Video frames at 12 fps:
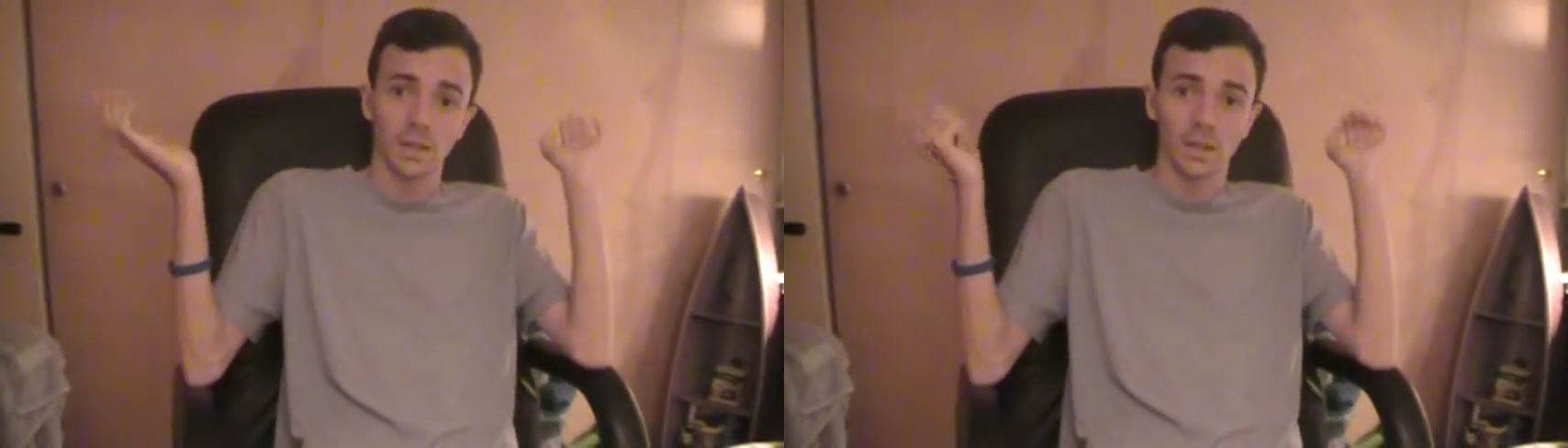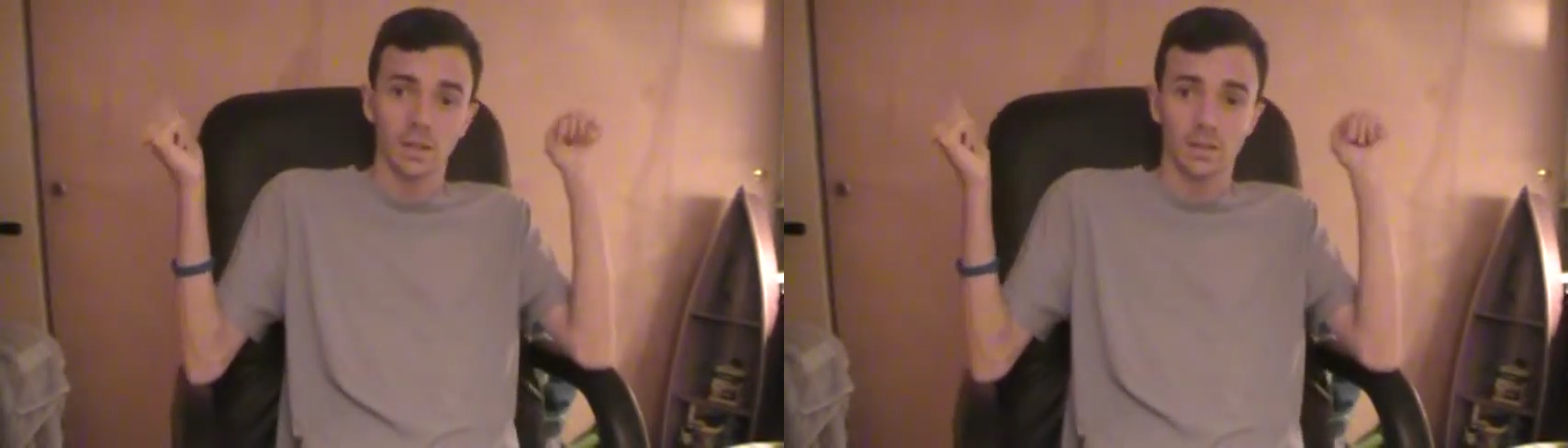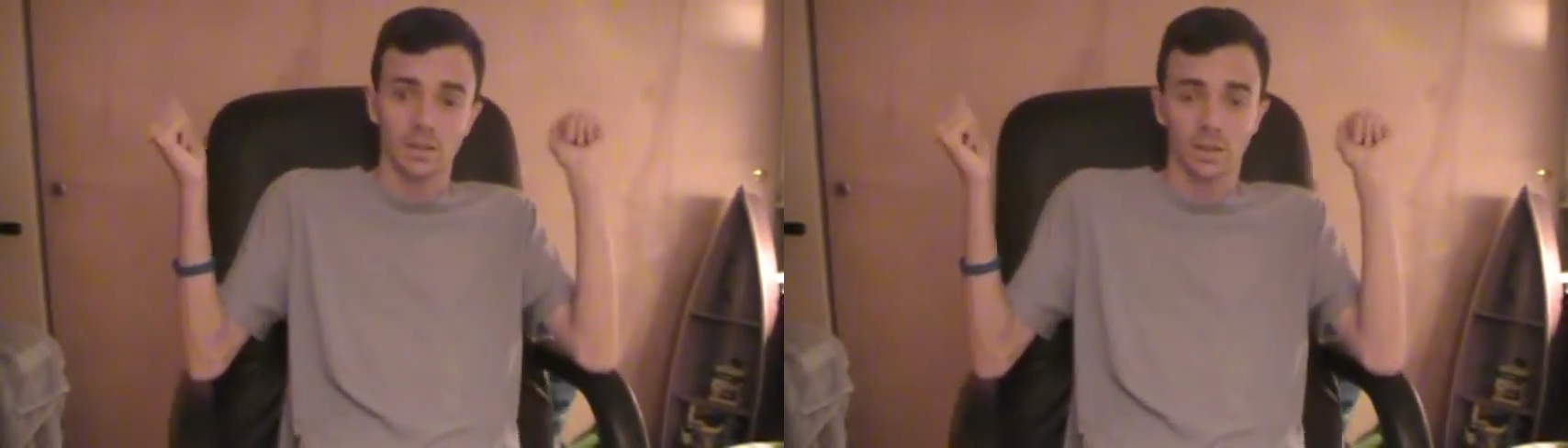
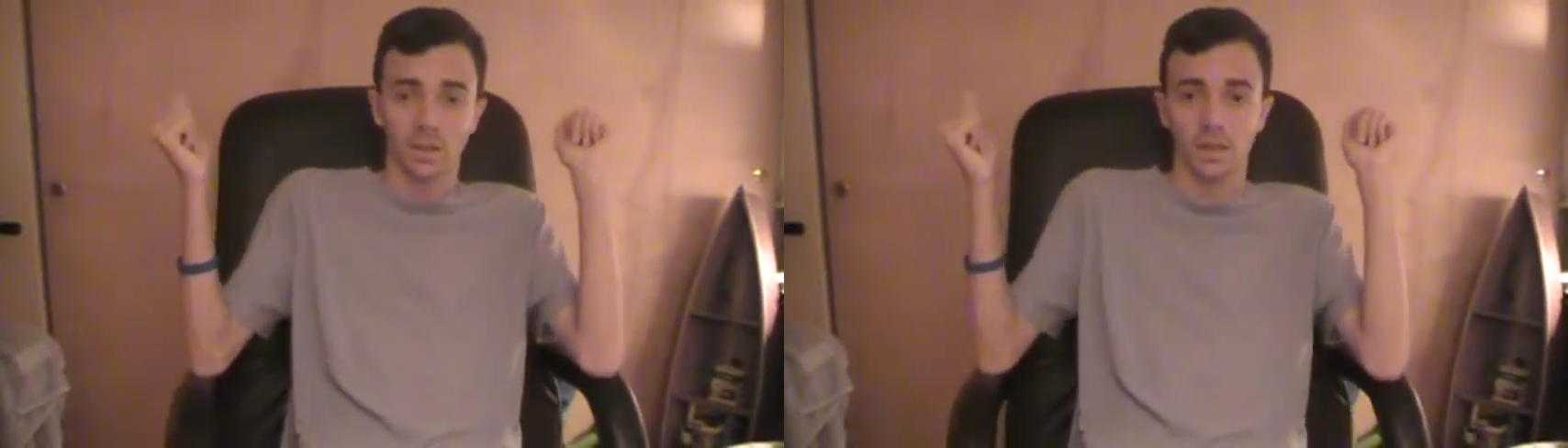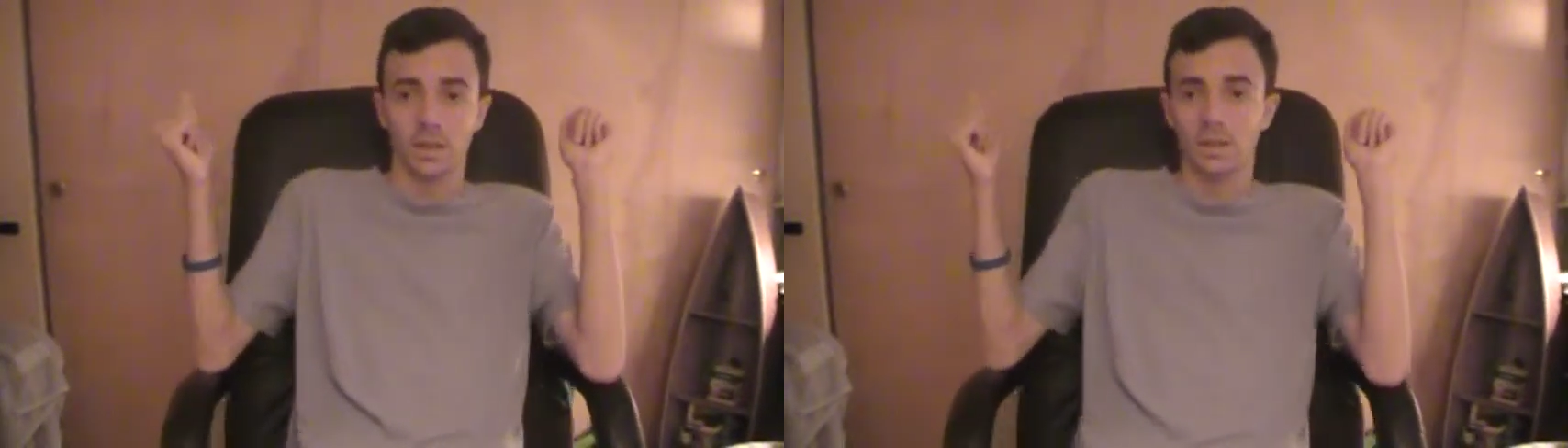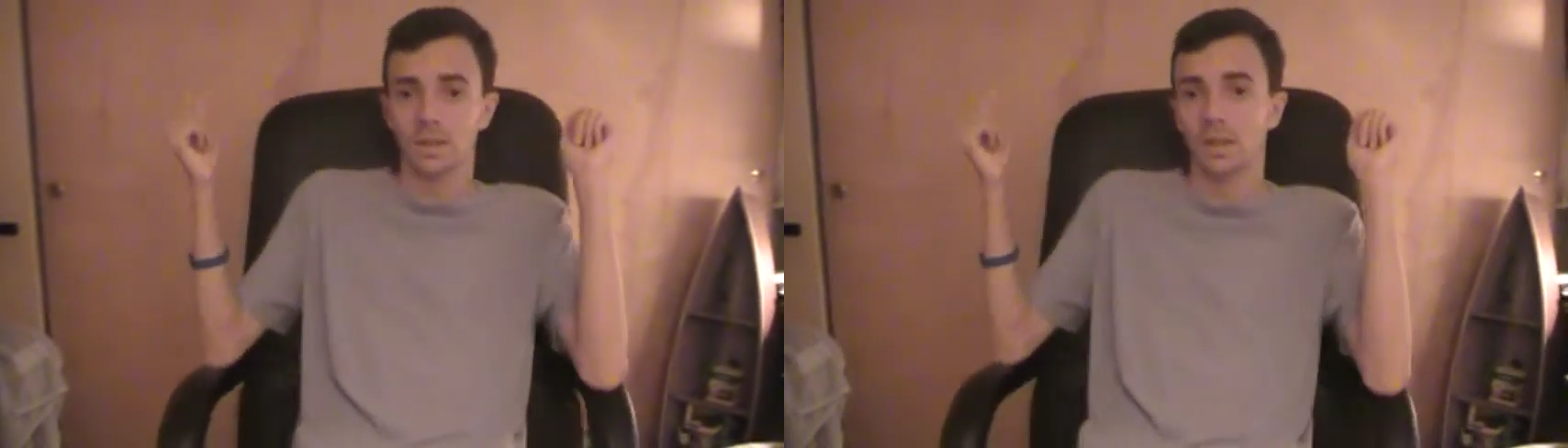That's all I
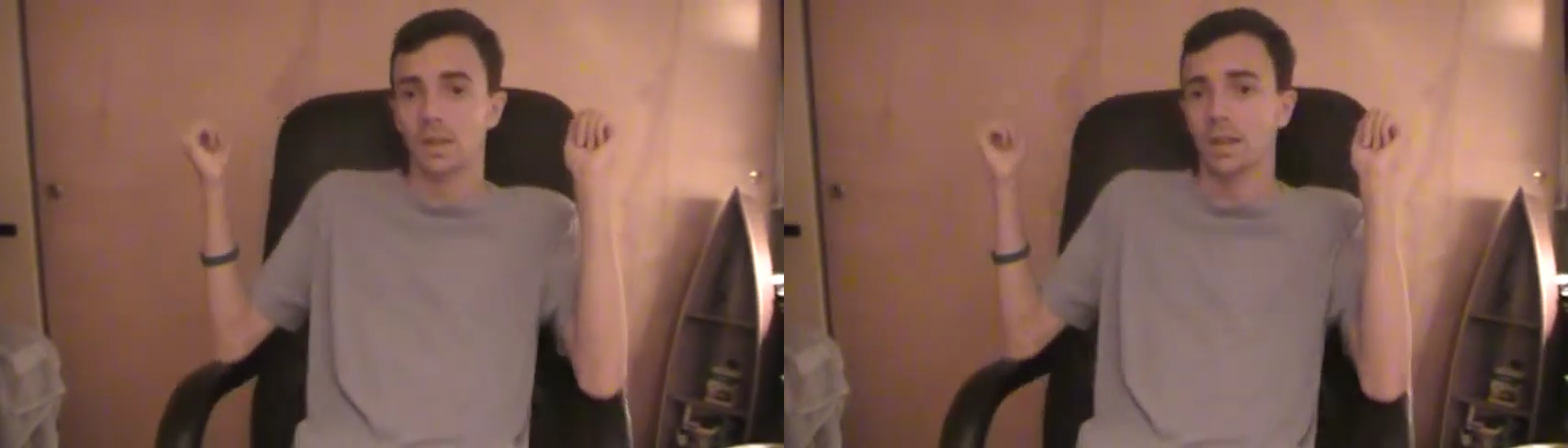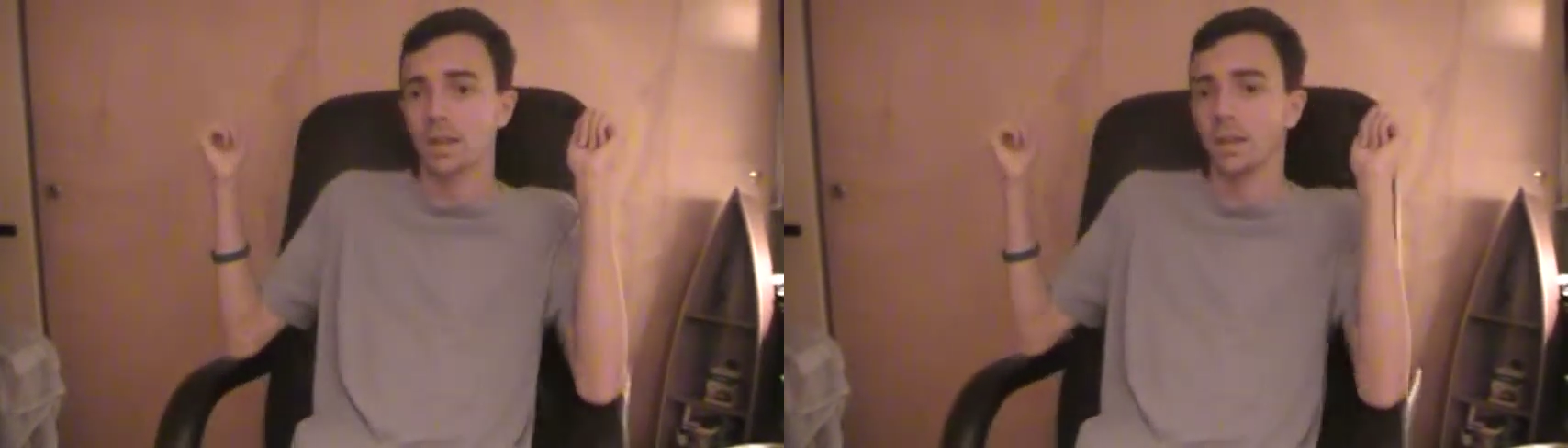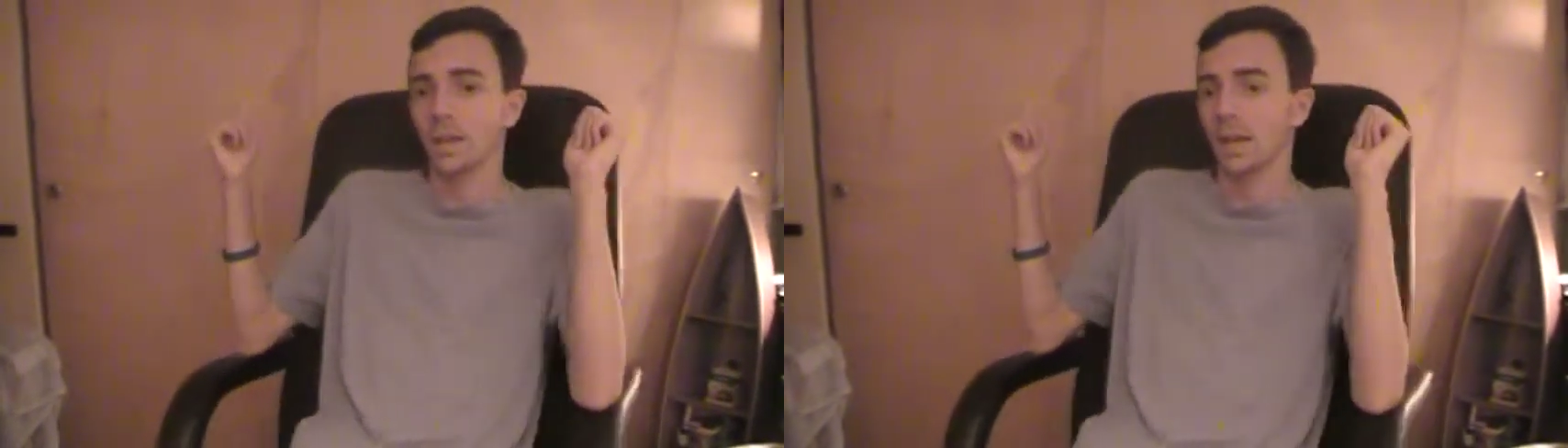gotta
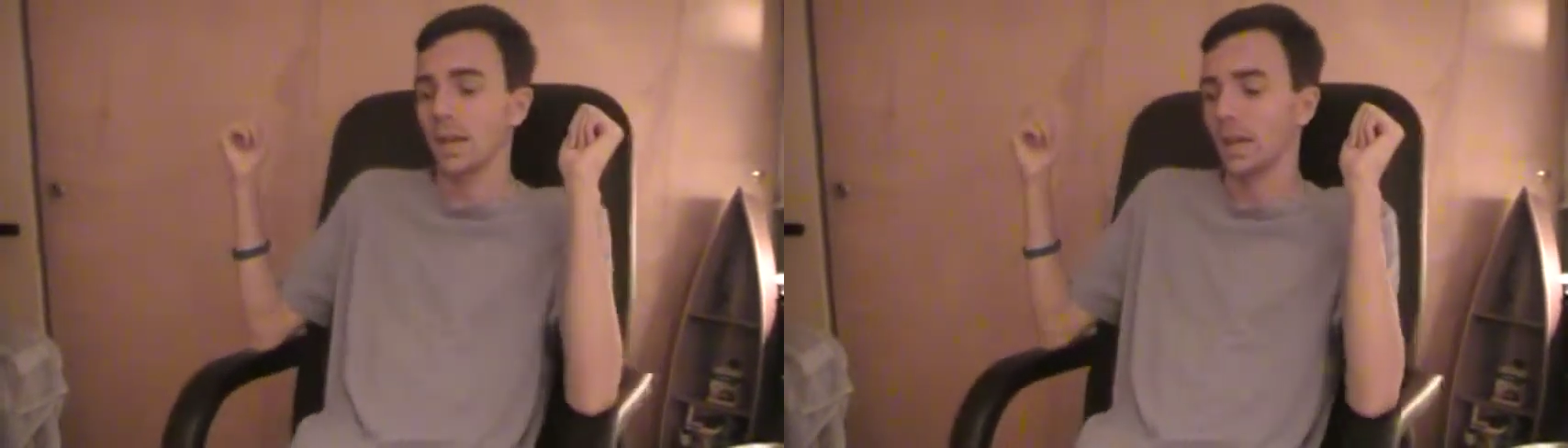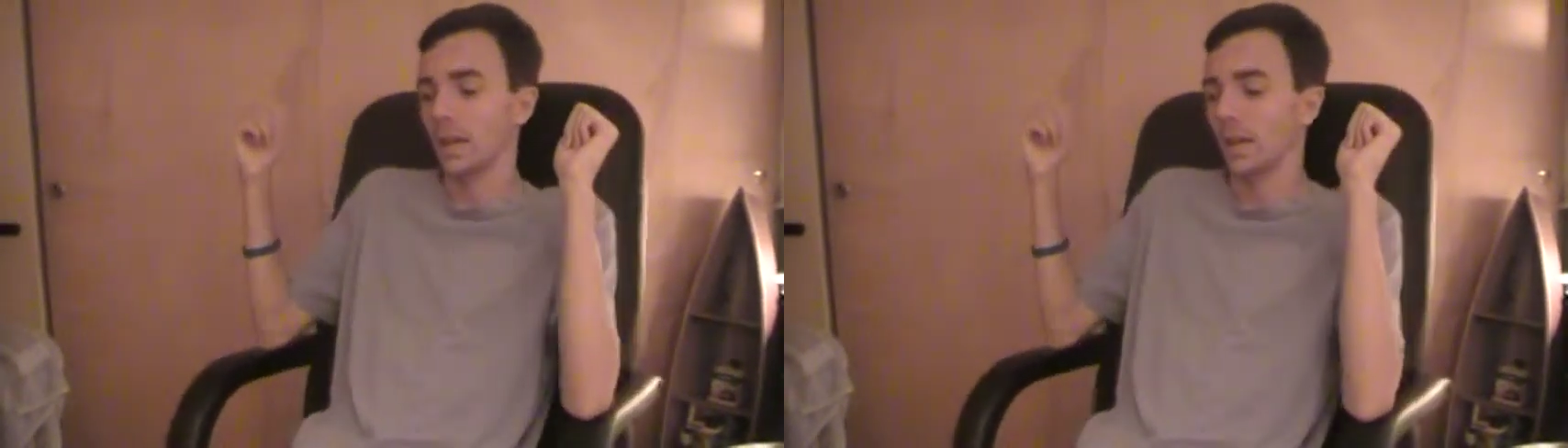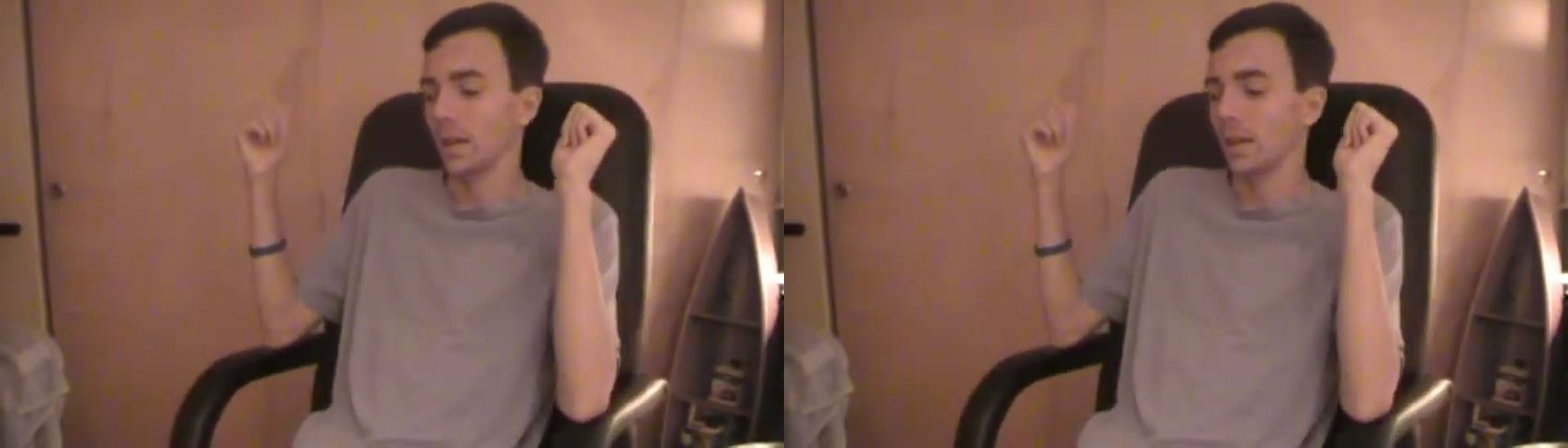say,
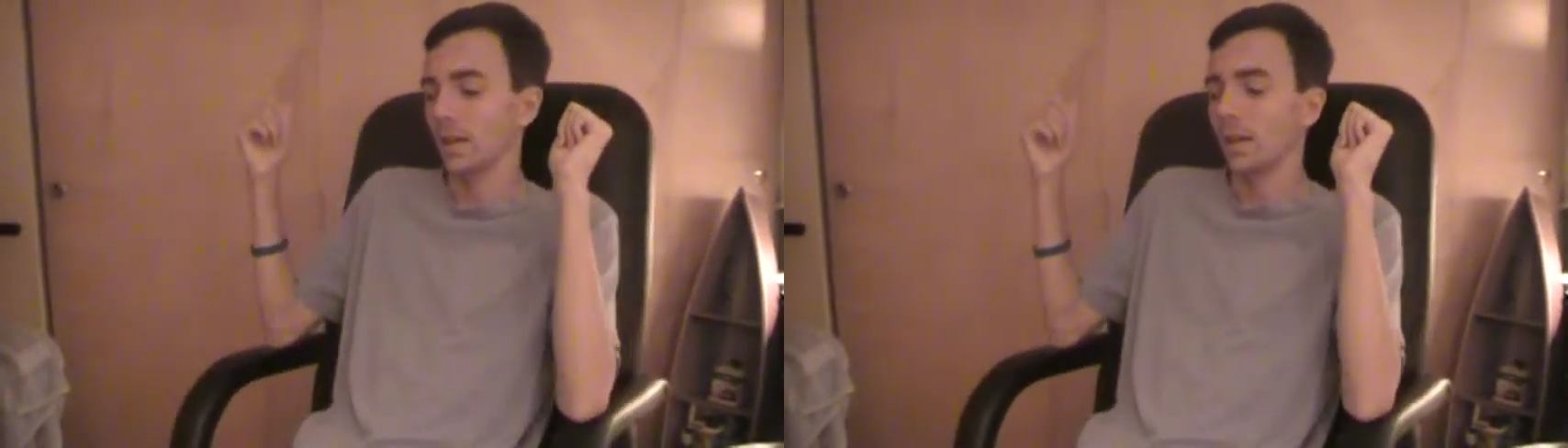and